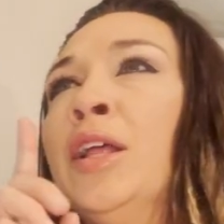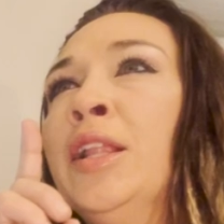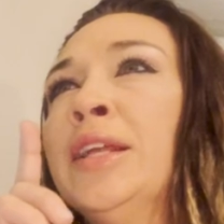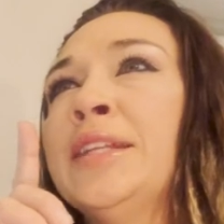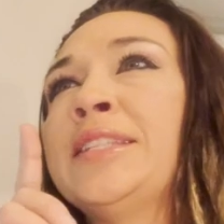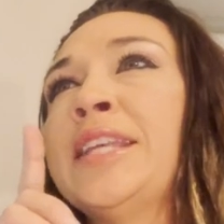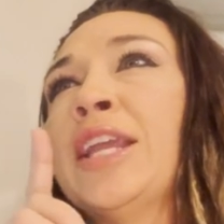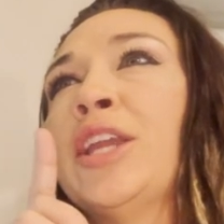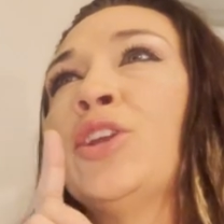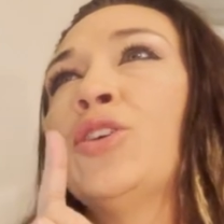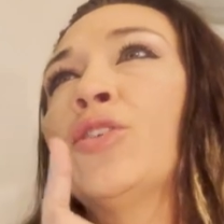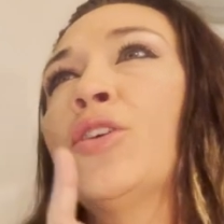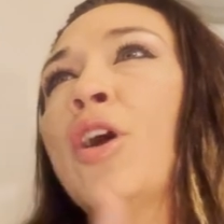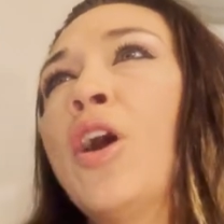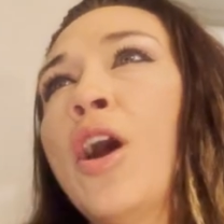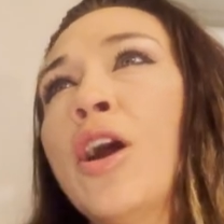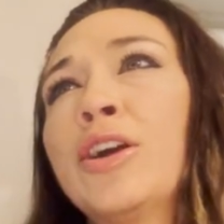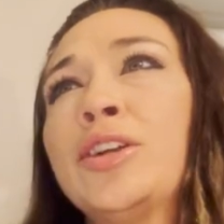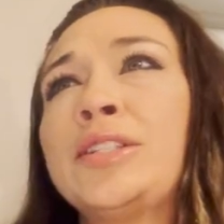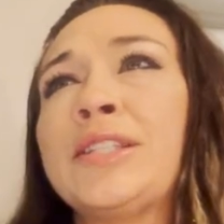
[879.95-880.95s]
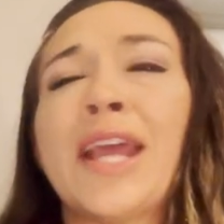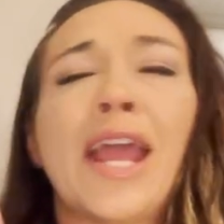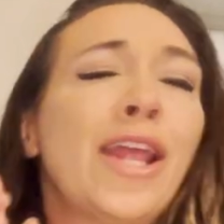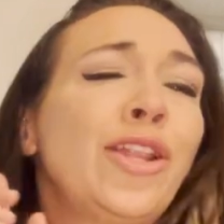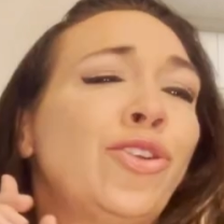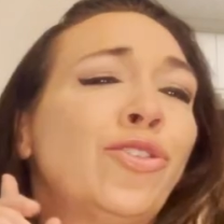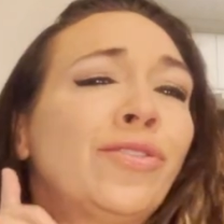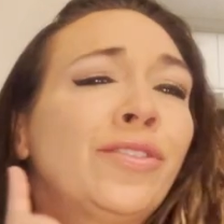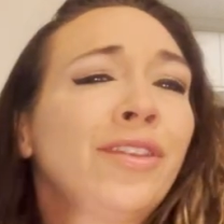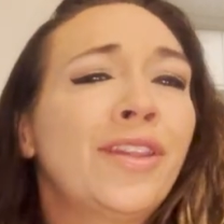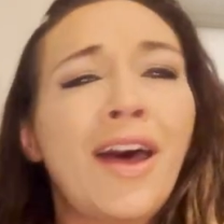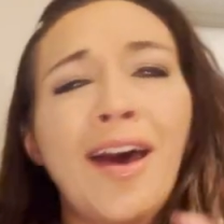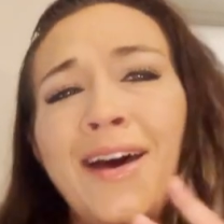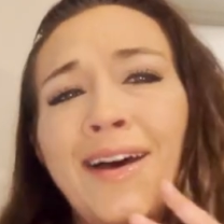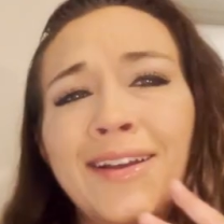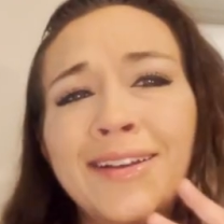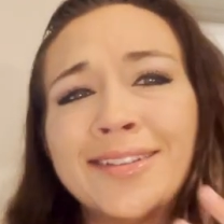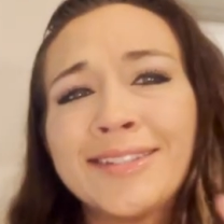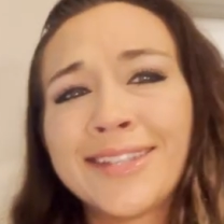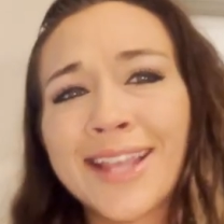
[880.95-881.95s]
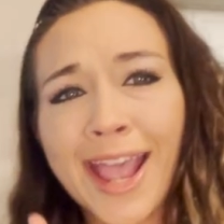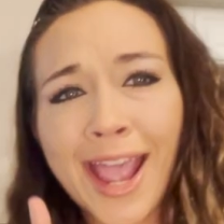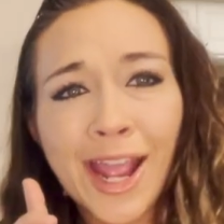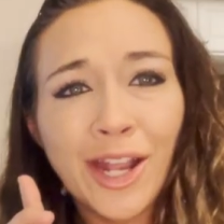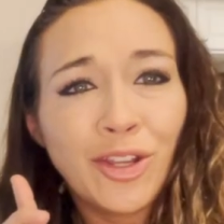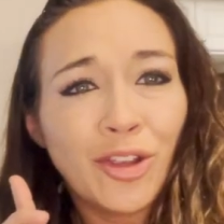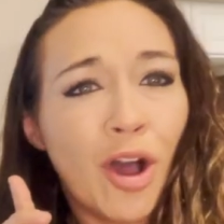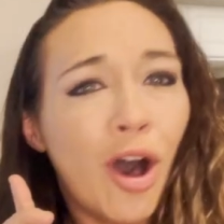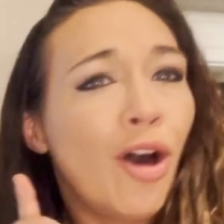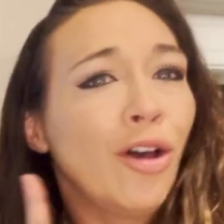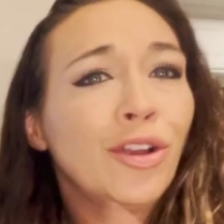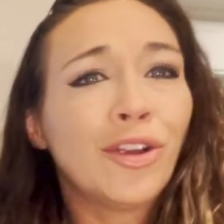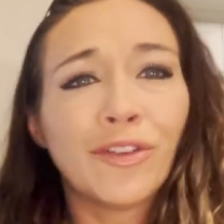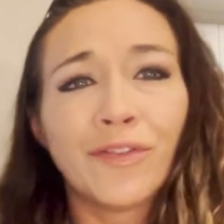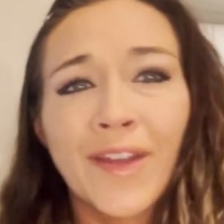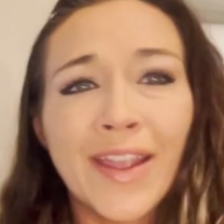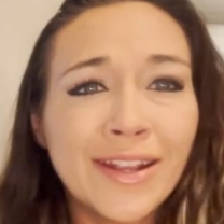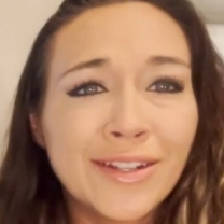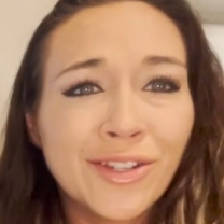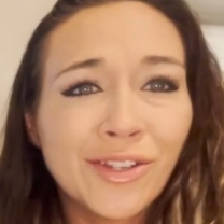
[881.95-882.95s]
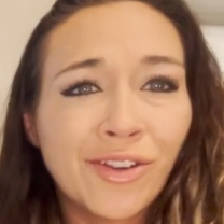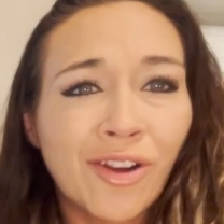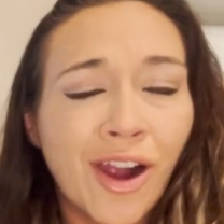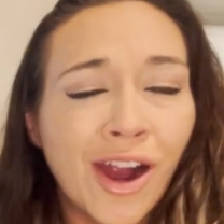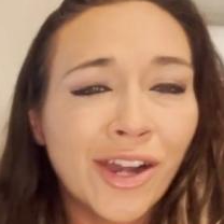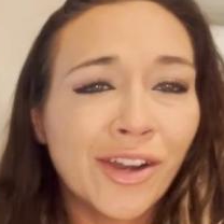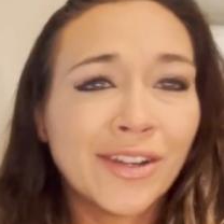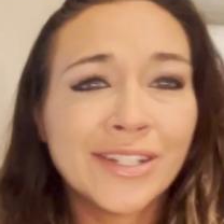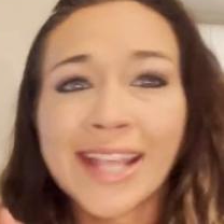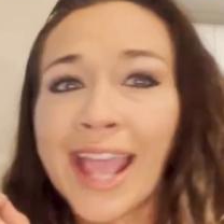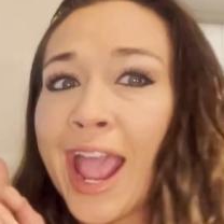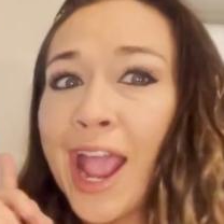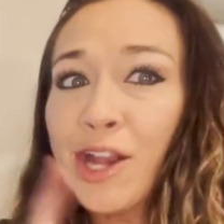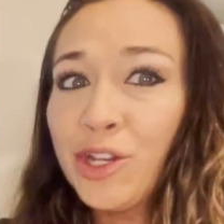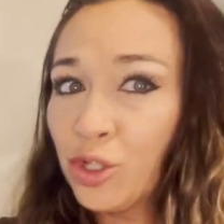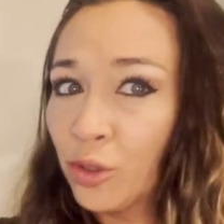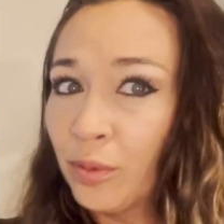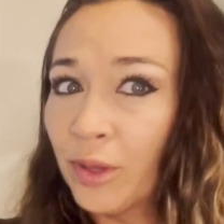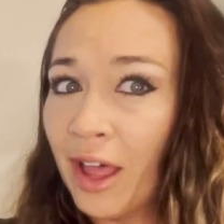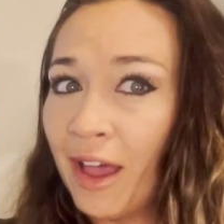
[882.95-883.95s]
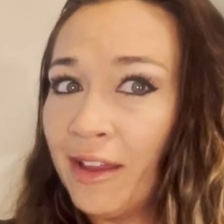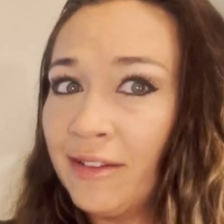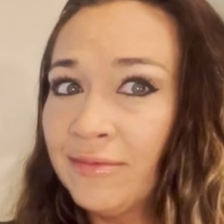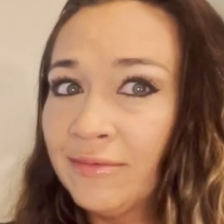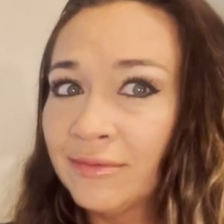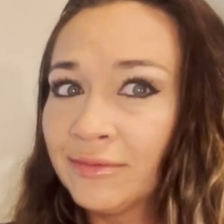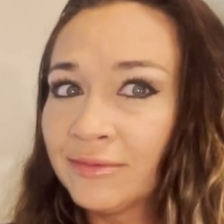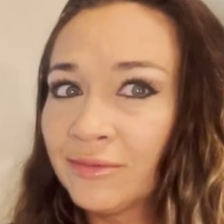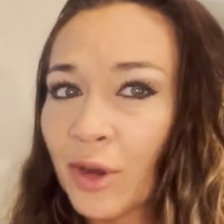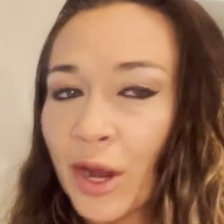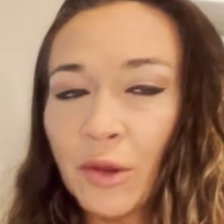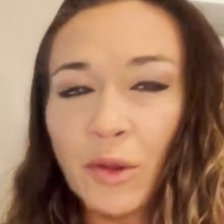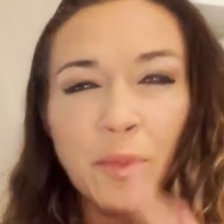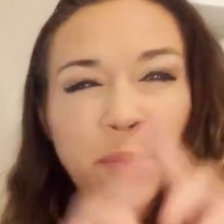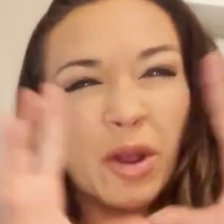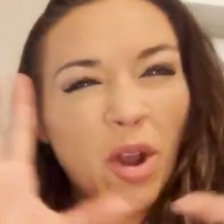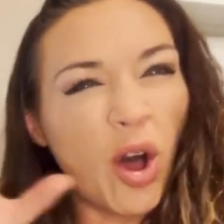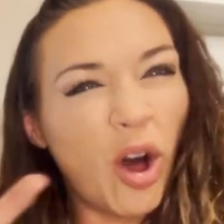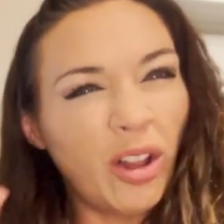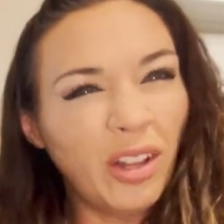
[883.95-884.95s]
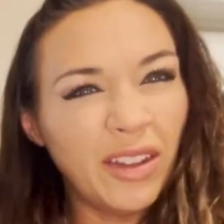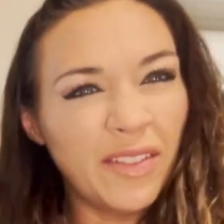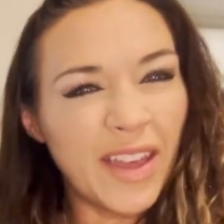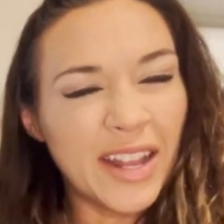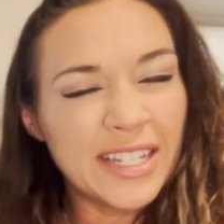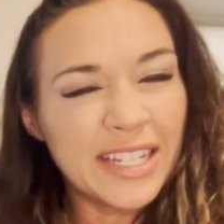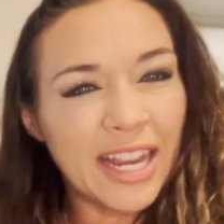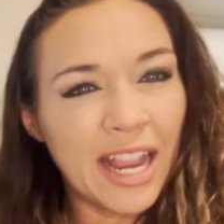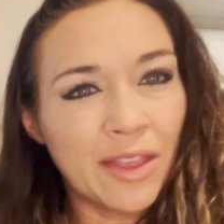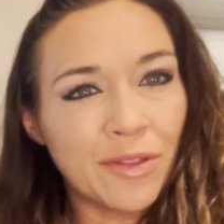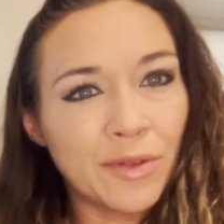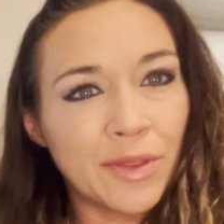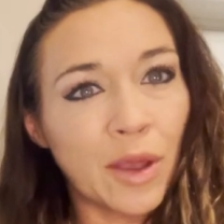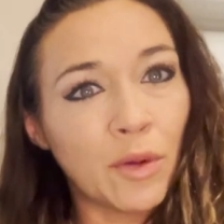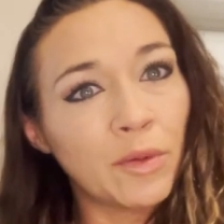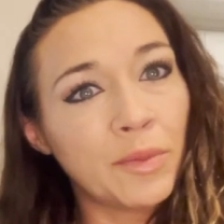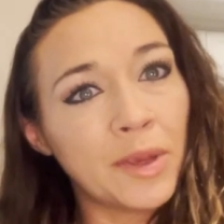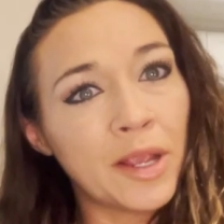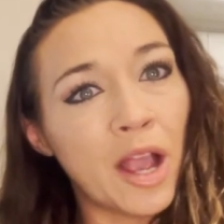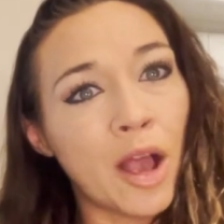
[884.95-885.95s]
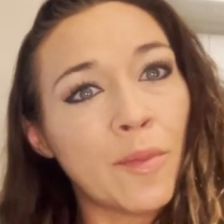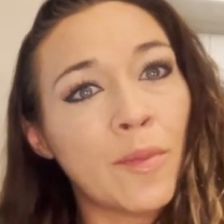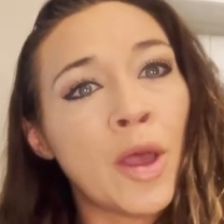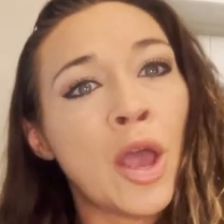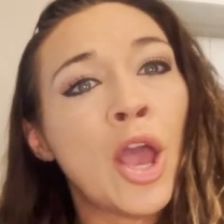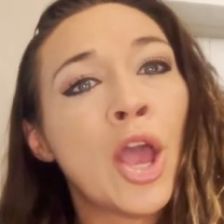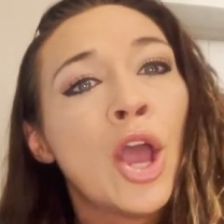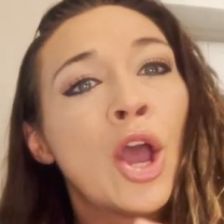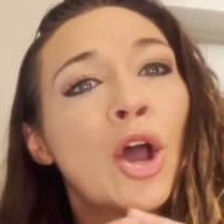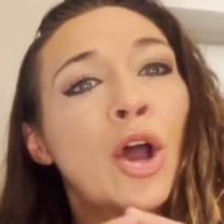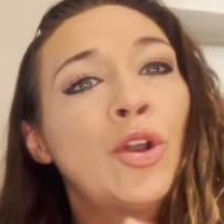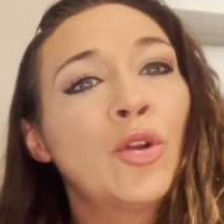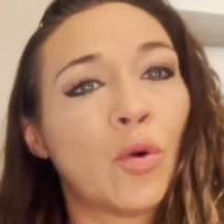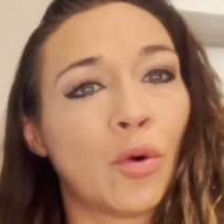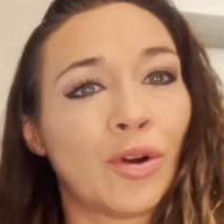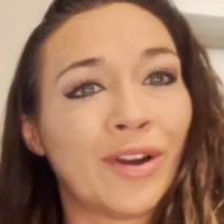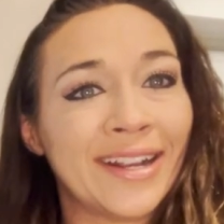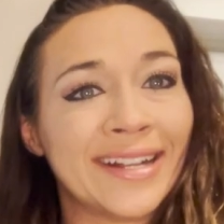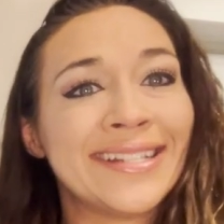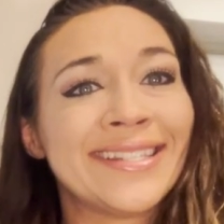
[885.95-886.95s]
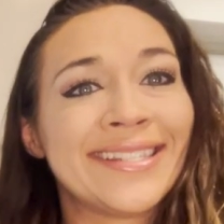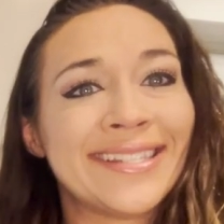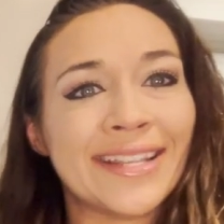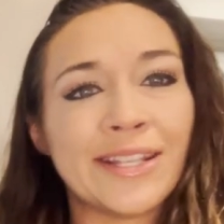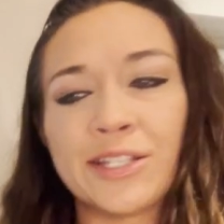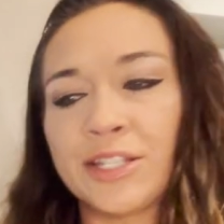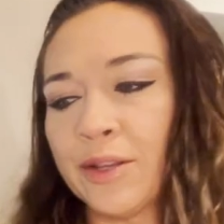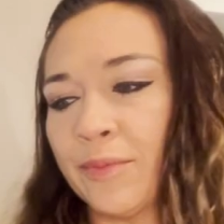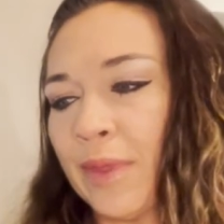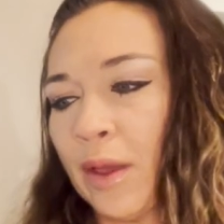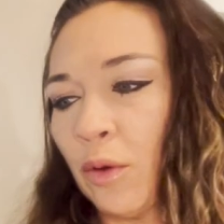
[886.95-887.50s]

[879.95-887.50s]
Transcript: let's say, your heart and your lungs and all your veins and your arteries and your blood, right, we put all of that together, that would become an organ system.